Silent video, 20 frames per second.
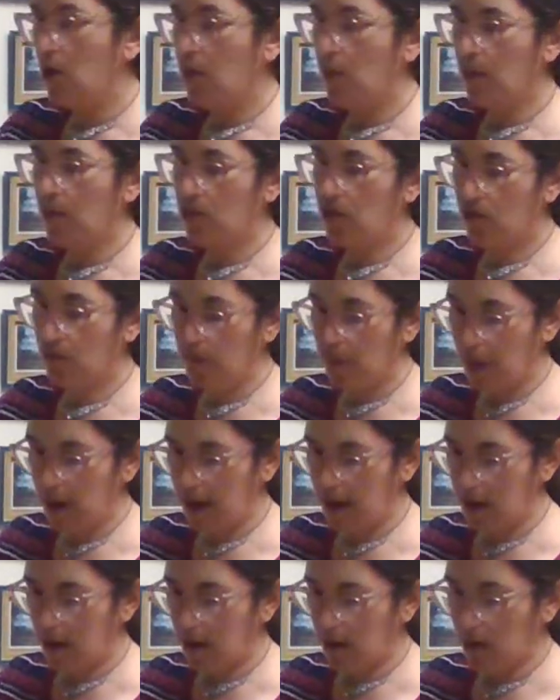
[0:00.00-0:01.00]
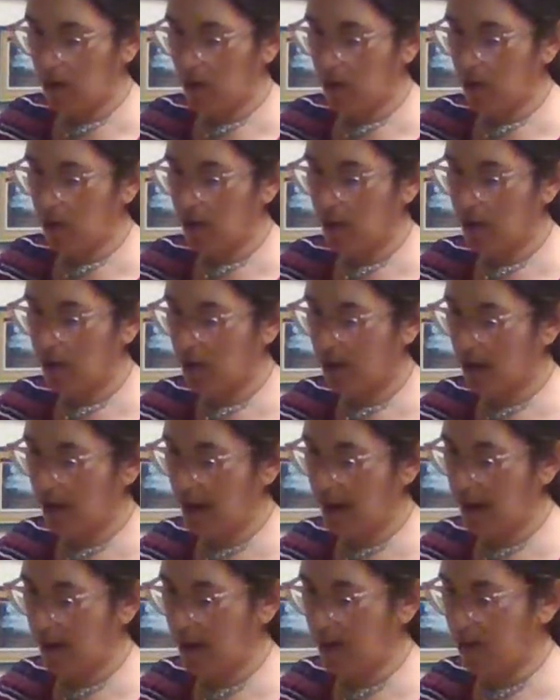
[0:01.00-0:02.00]
with tomato
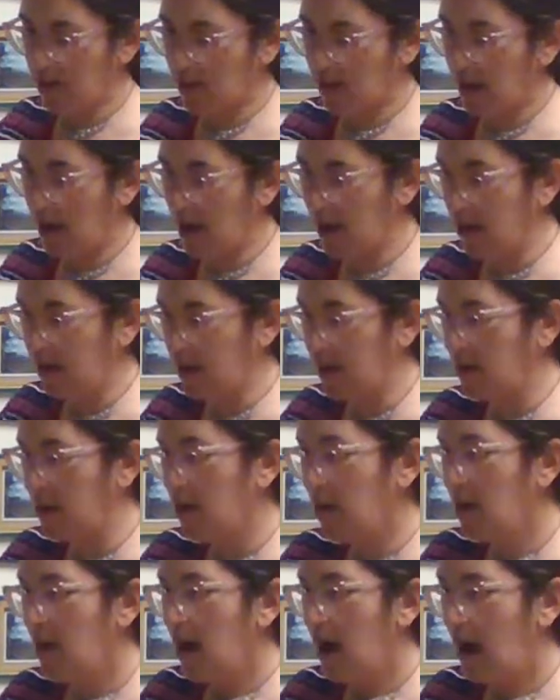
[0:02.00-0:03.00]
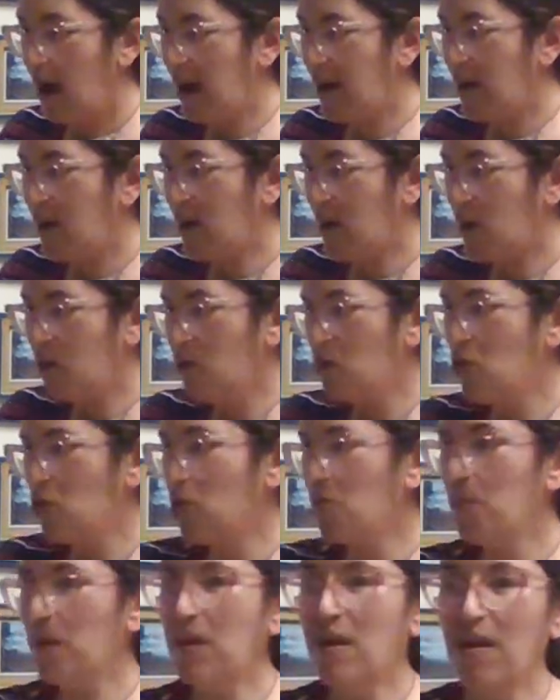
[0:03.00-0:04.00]
and scallion. I know
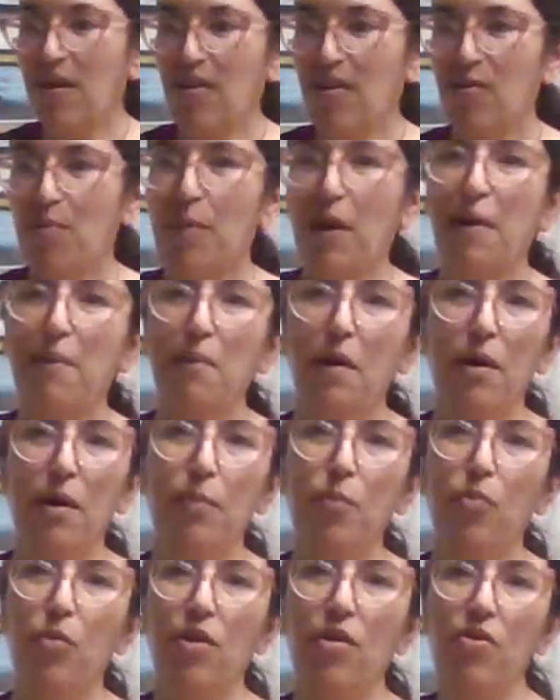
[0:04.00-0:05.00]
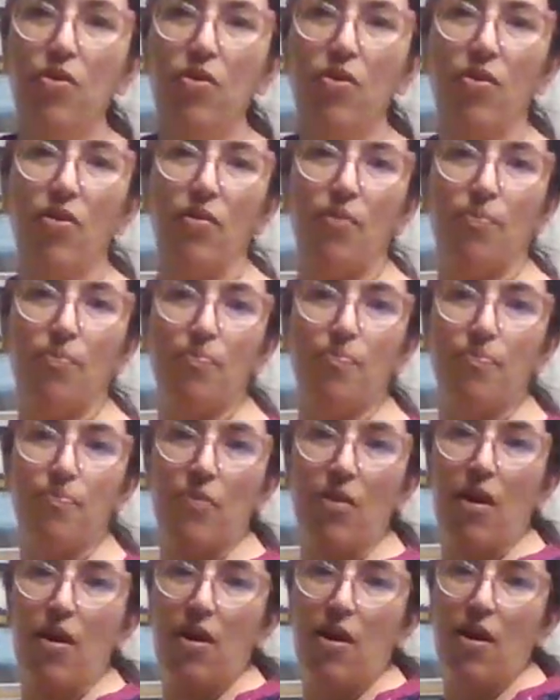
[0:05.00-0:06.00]
just because my mom was
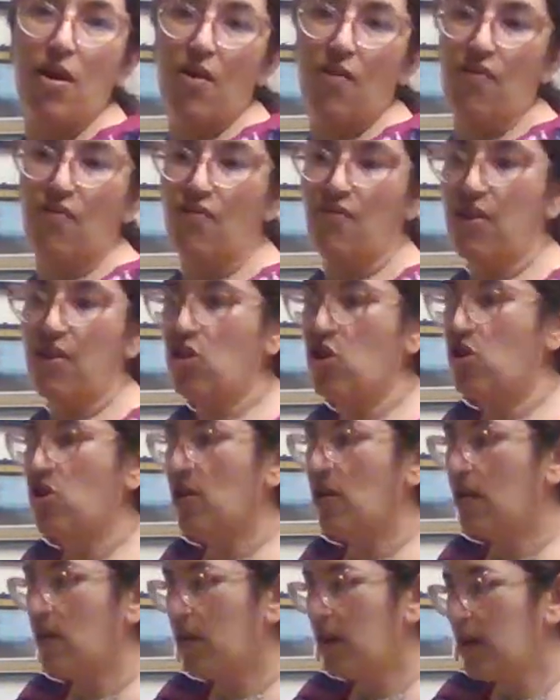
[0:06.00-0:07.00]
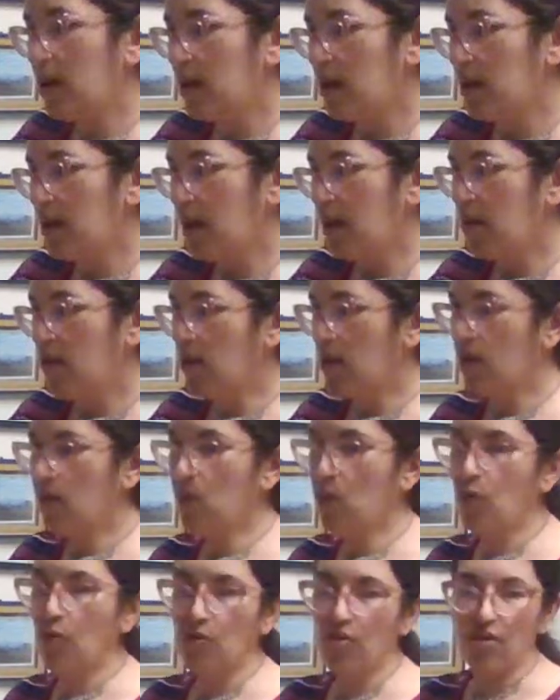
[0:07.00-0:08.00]
vegetarian, and of
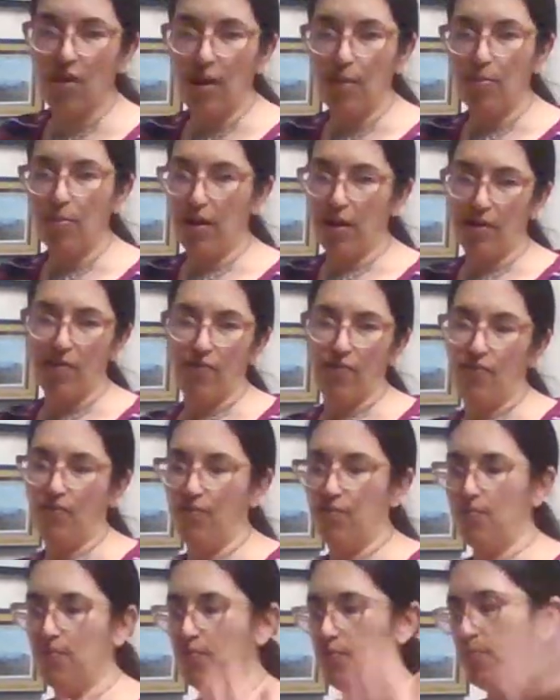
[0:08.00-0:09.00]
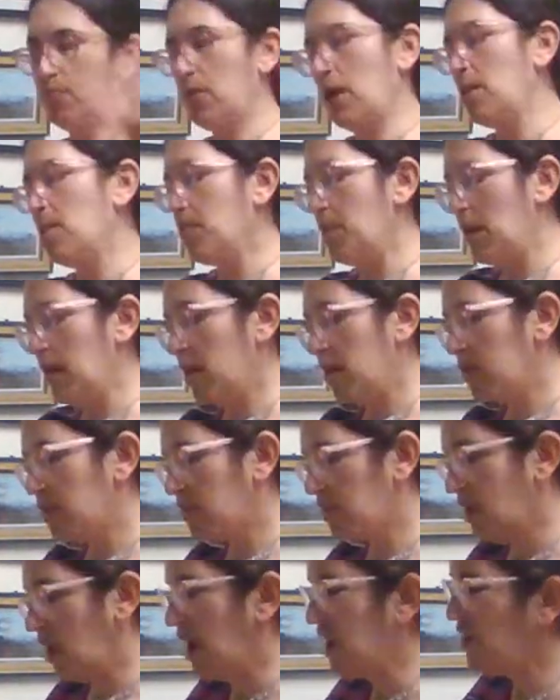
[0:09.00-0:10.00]
course I'm like
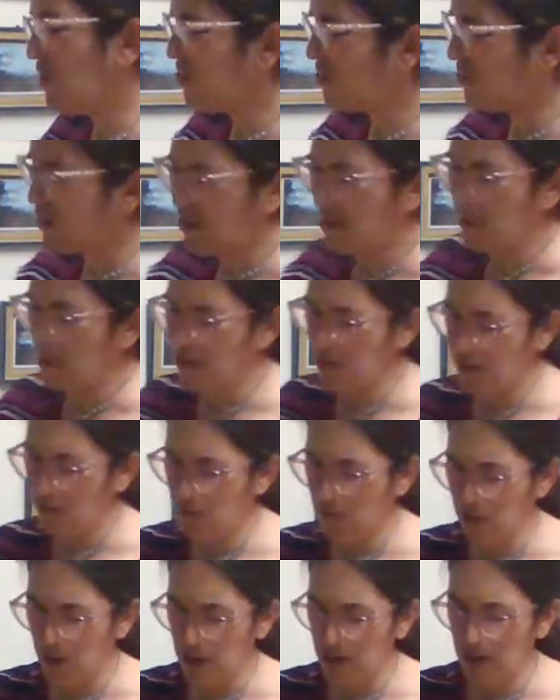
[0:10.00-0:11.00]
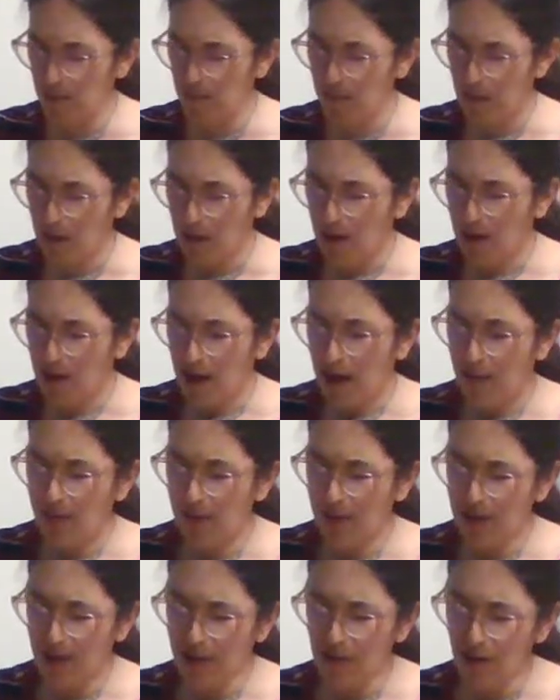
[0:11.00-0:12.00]
plant-based. I used to call myself vegan. I
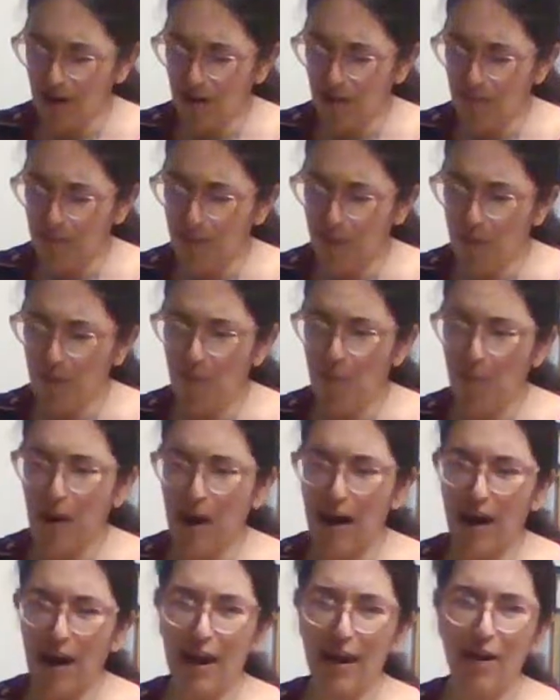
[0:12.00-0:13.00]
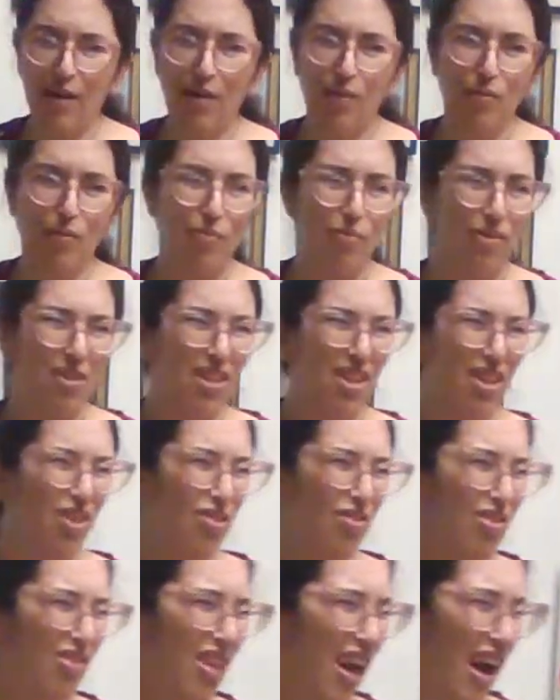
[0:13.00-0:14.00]
think I talked about why I don't really
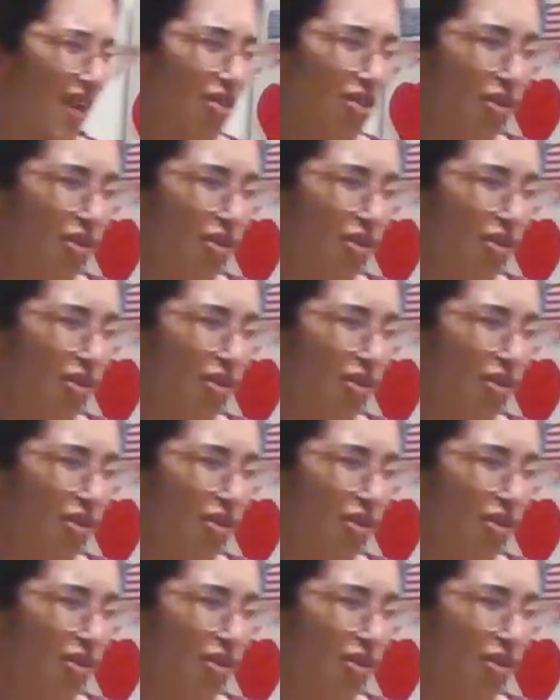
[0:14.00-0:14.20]
use that